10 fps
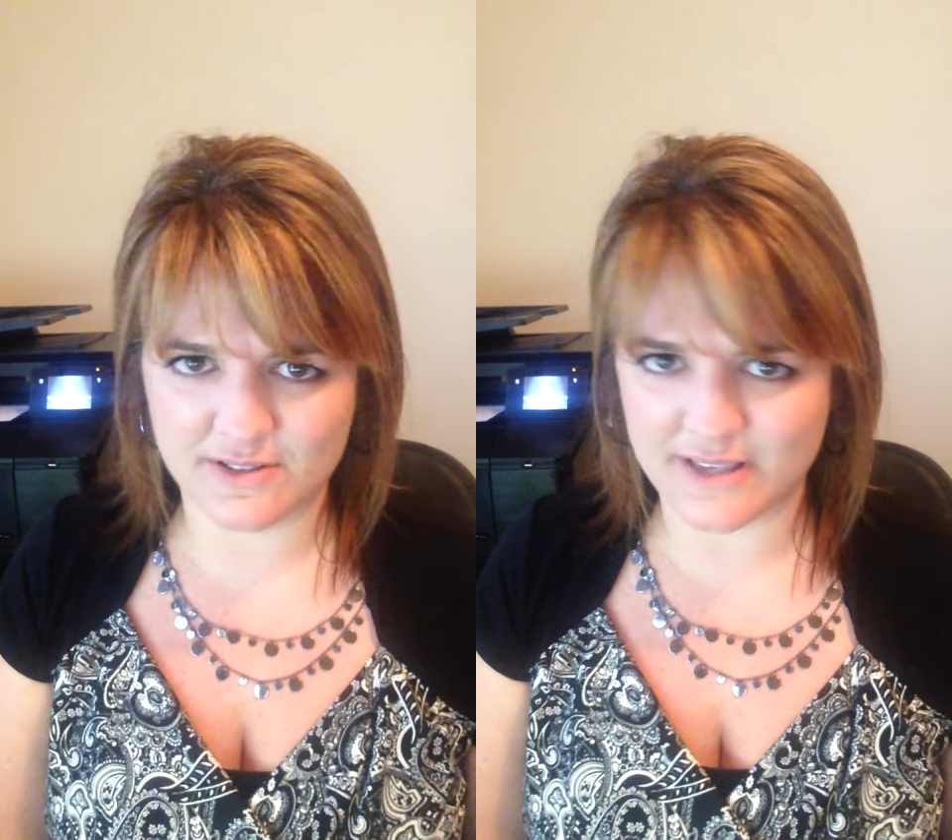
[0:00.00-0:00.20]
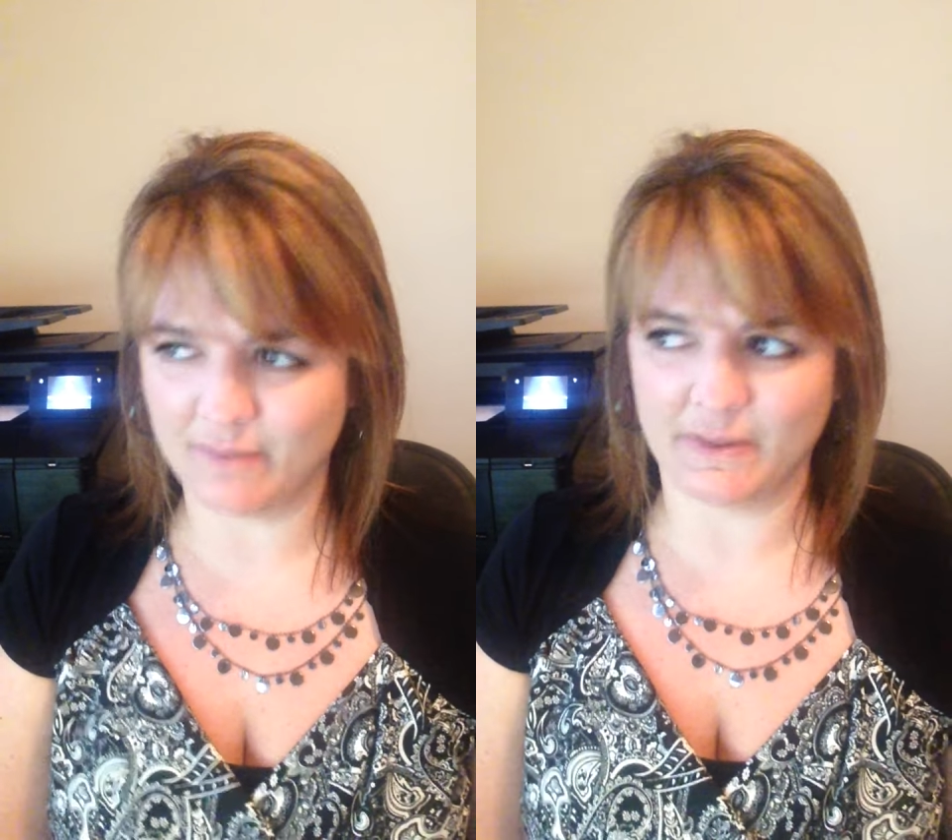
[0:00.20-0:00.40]

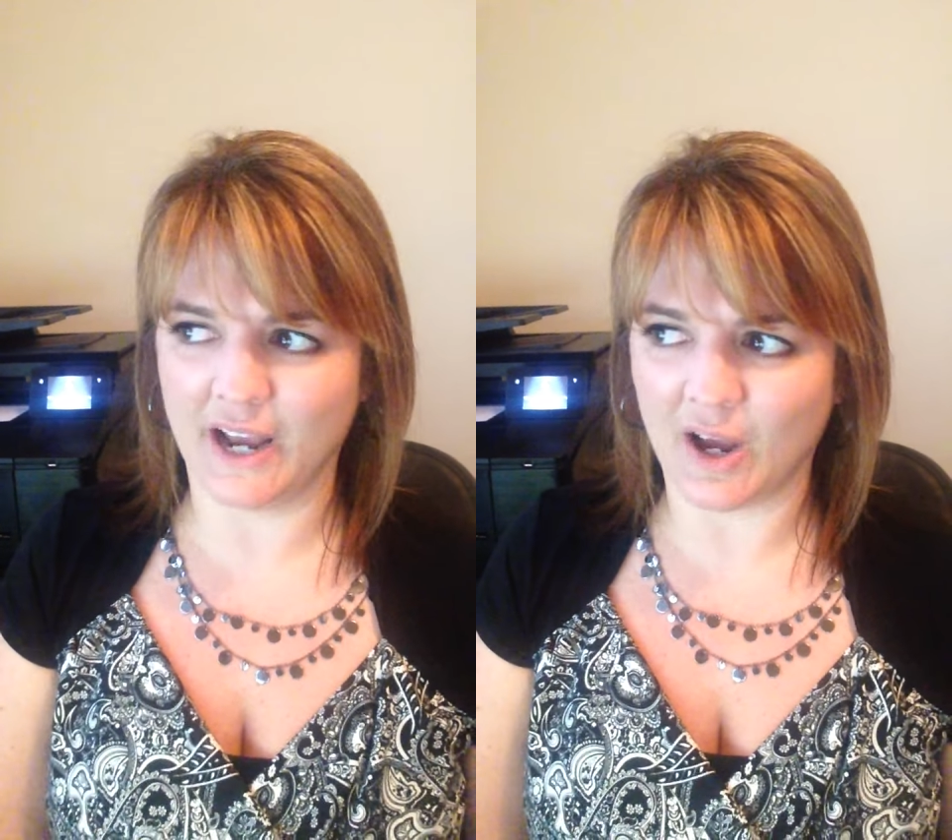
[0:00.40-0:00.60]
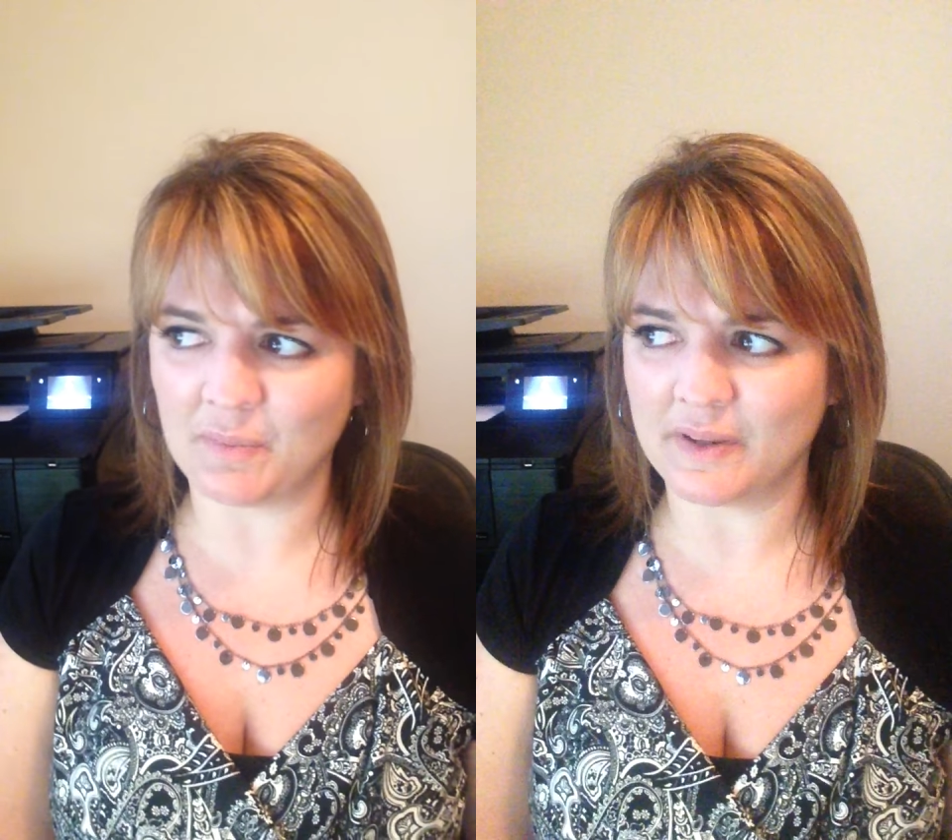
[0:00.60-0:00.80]
set me
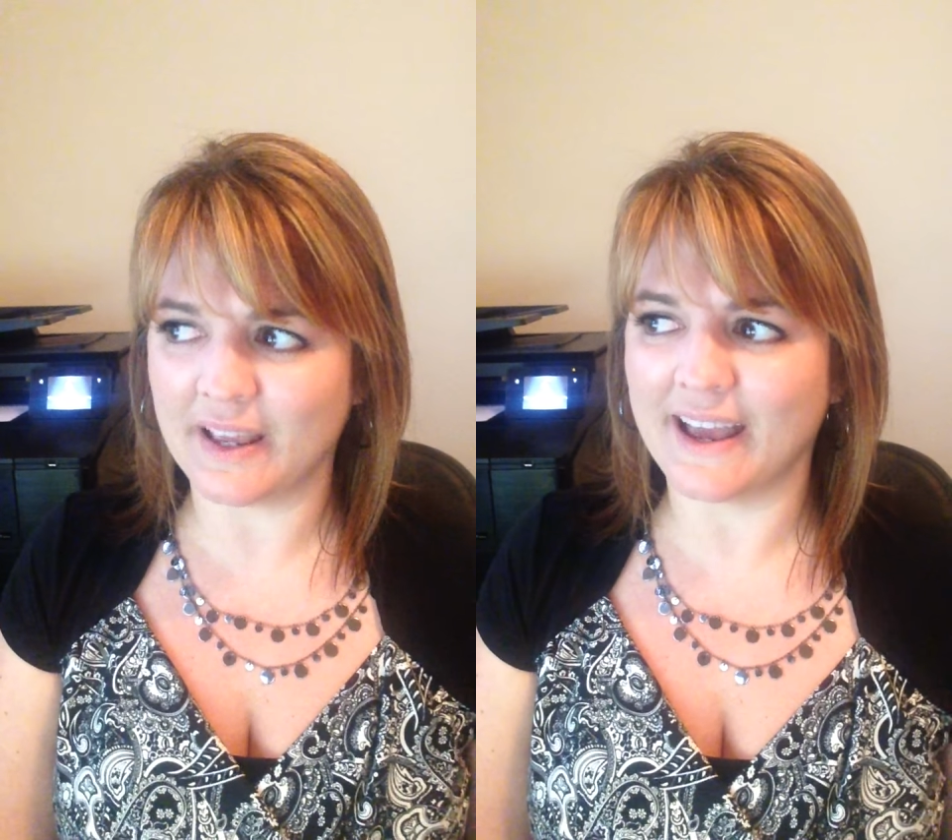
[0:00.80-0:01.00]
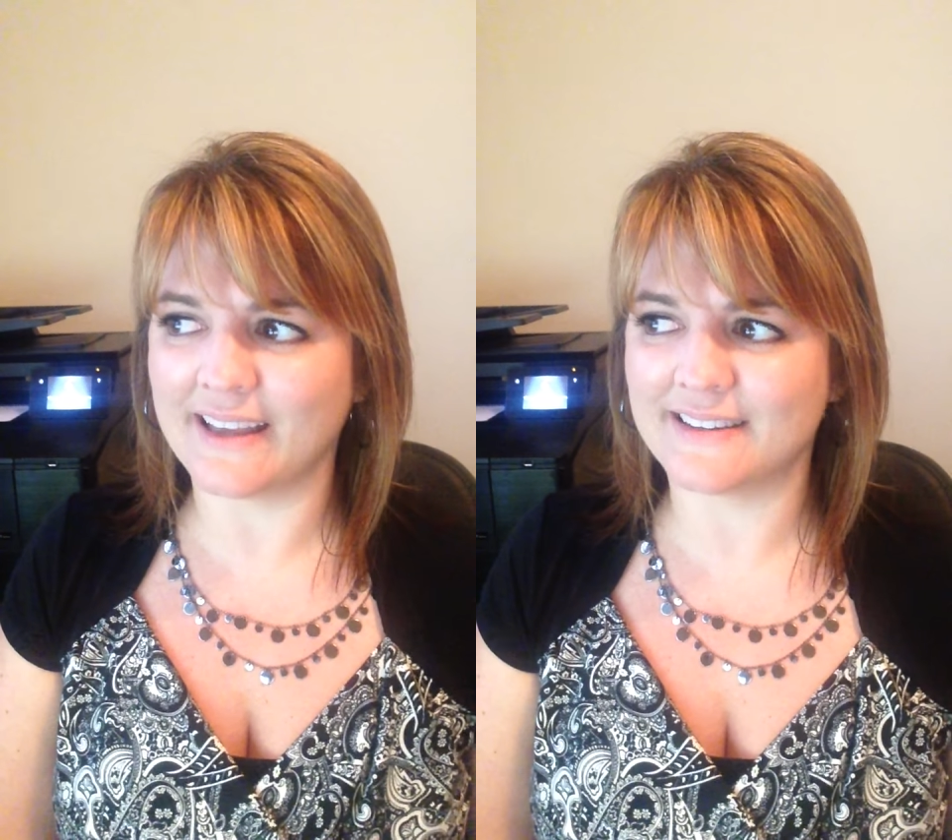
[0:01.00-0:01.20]
up,
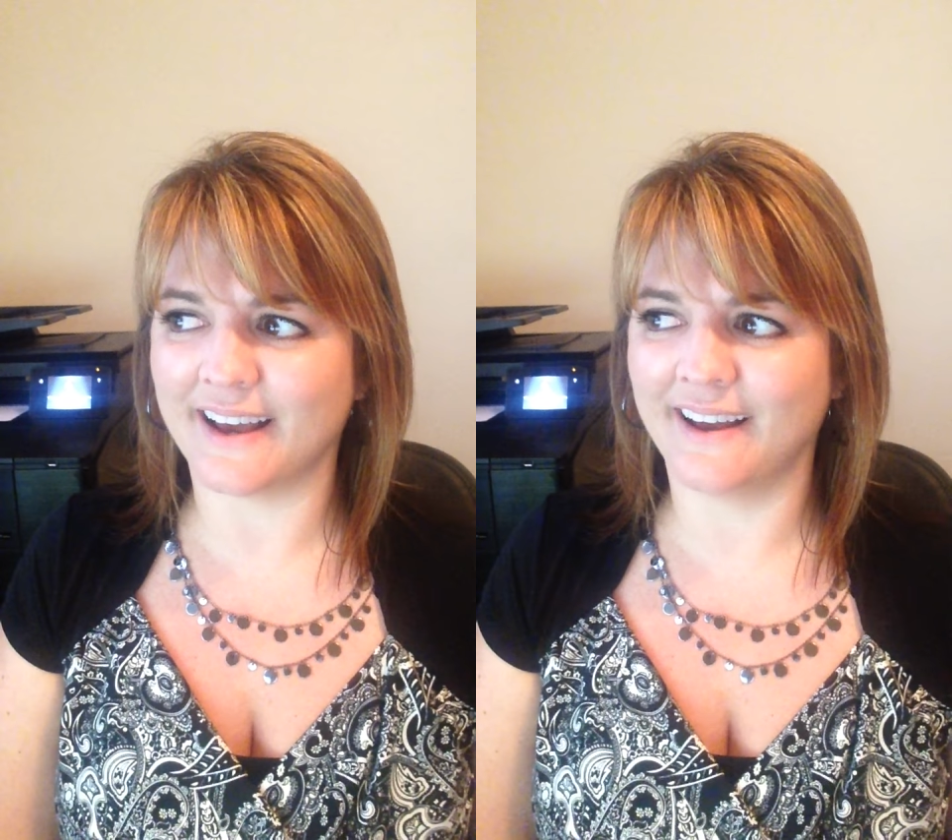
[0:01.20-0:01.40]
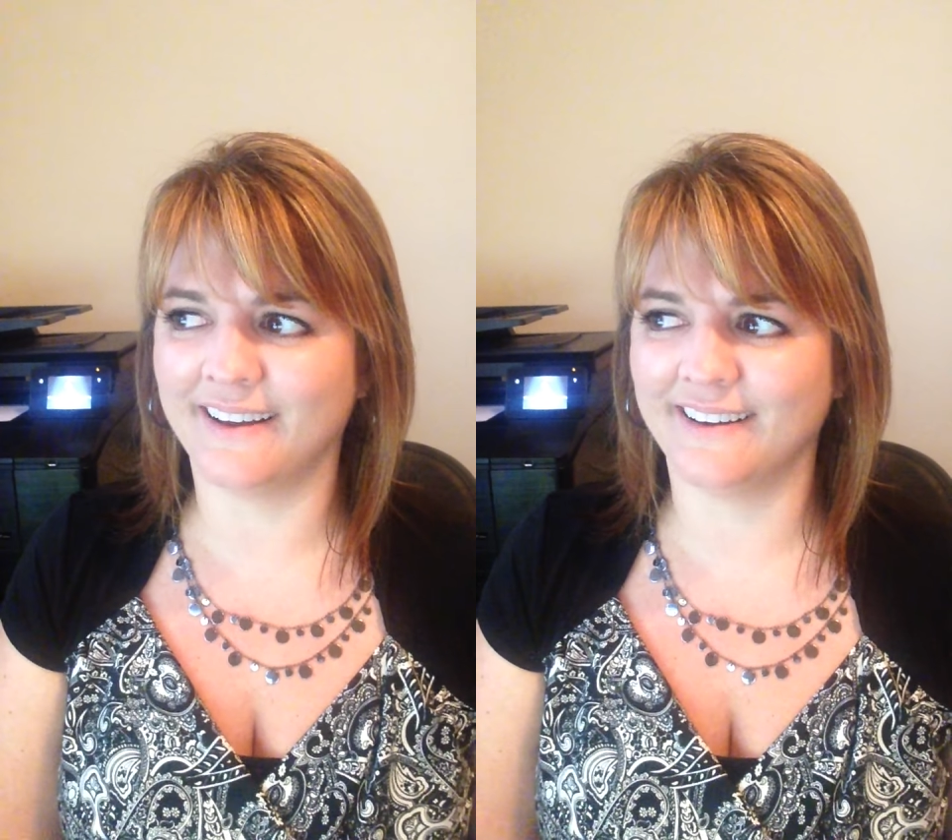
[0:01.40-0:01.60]
and uh,